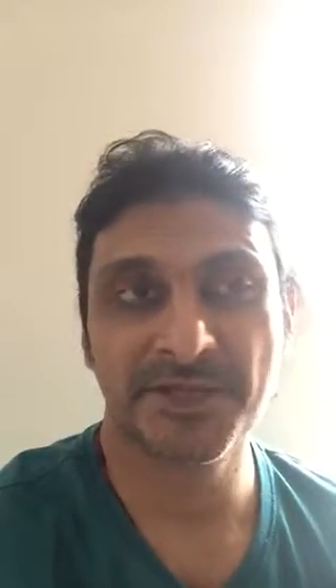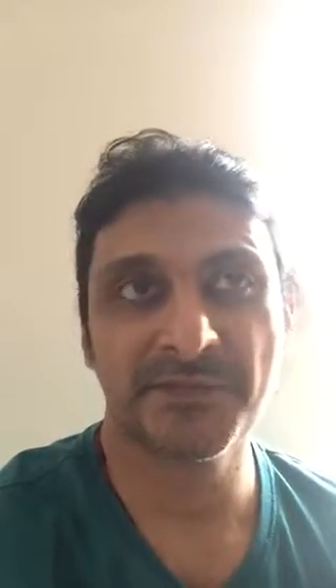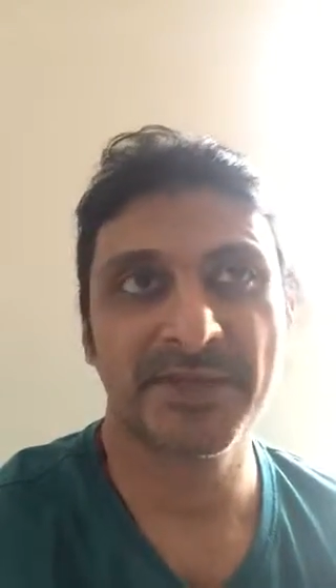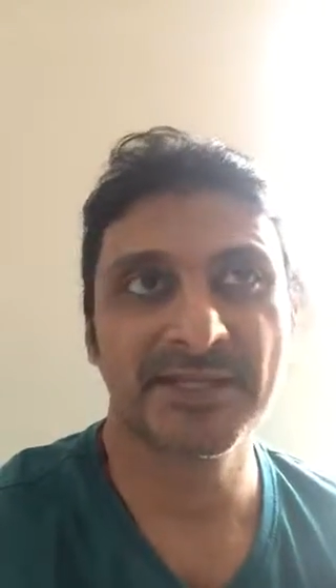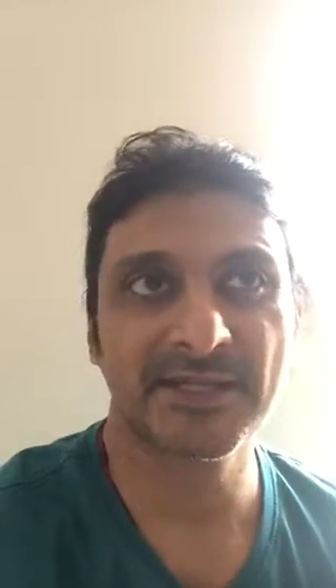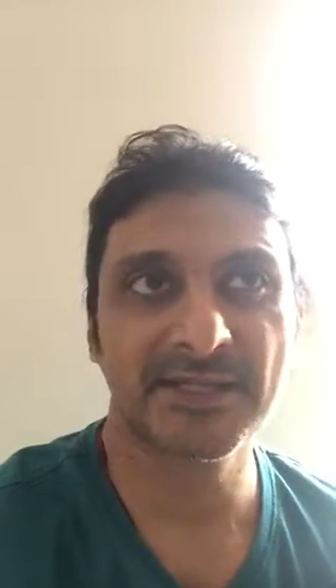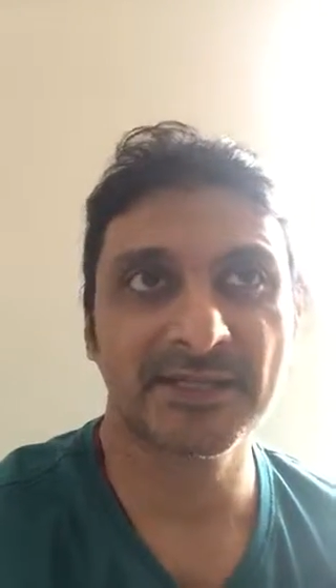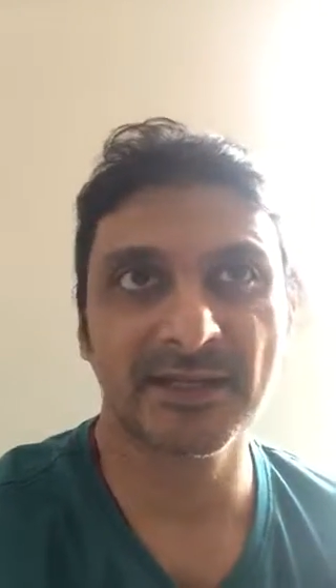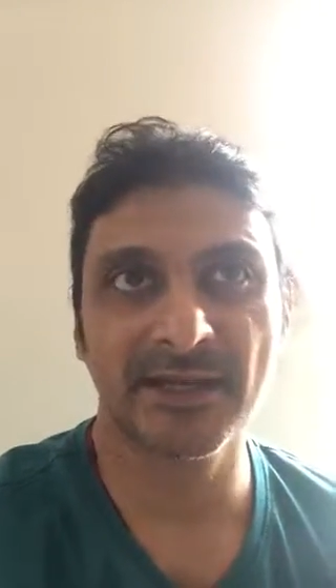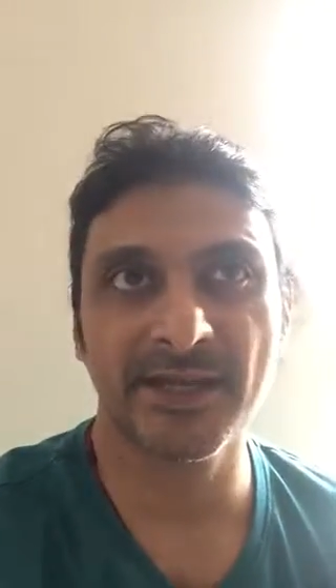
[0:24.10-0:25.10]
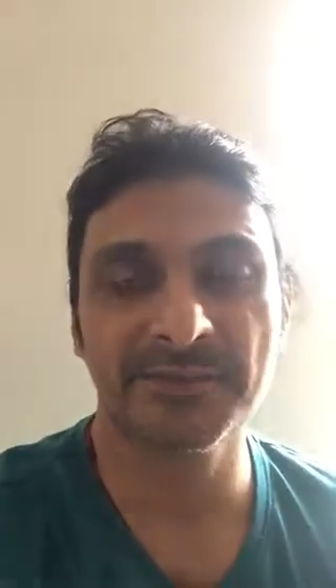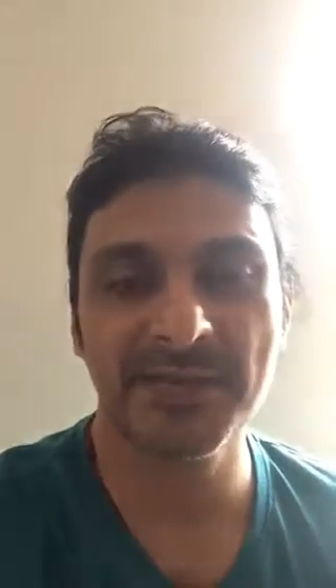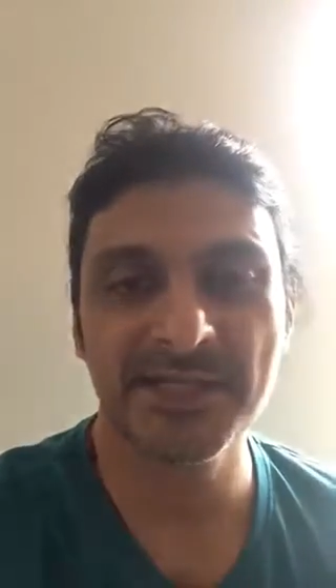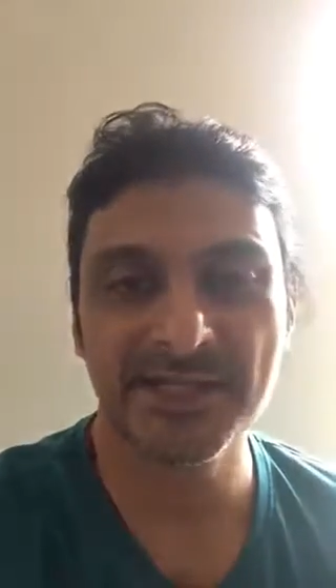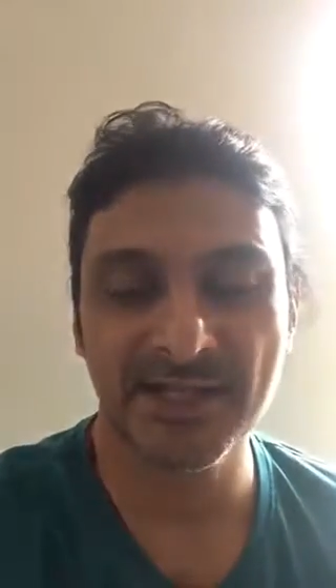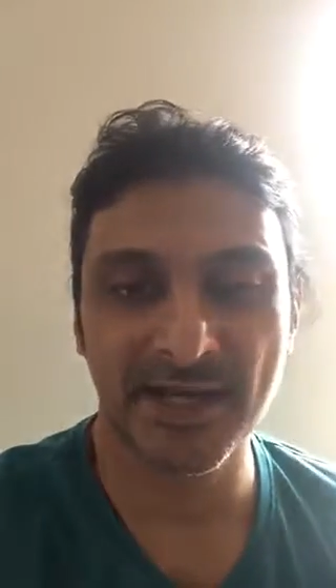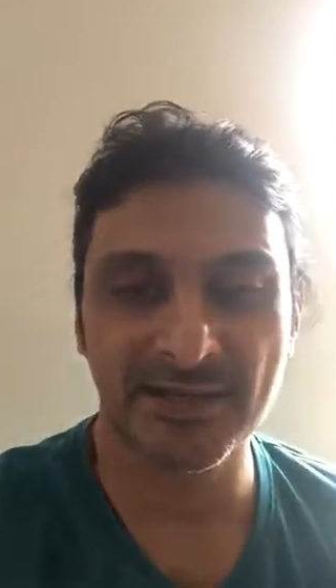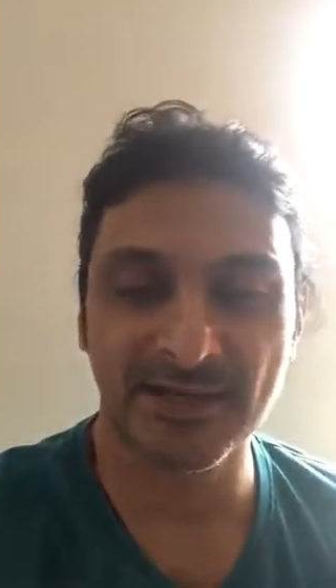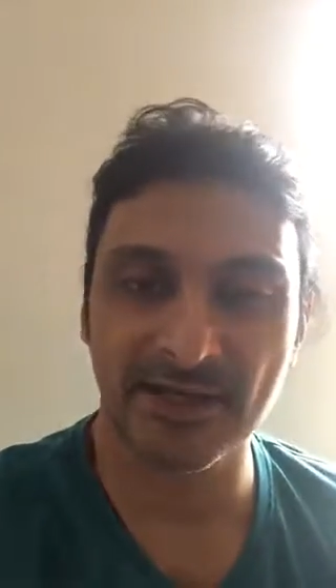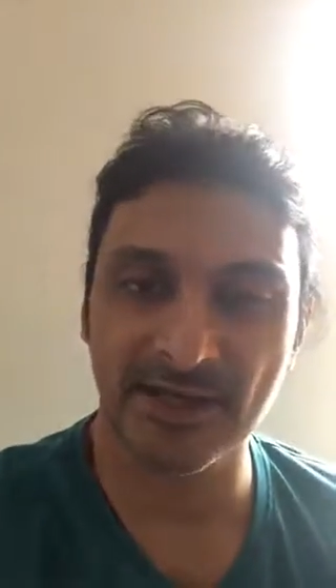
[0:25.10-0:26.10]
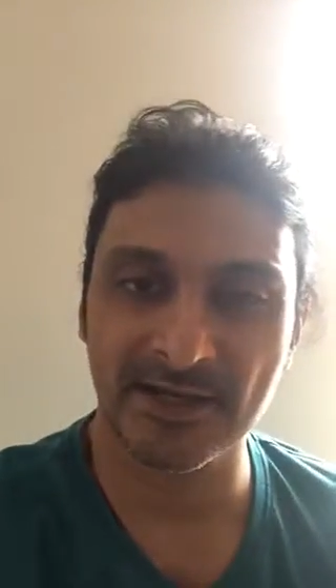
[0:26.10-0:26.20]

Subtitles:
So basically, it means that